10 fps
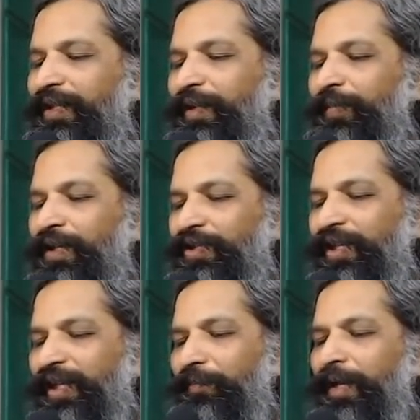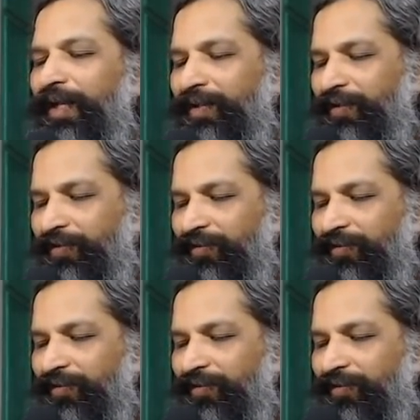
emerging in mind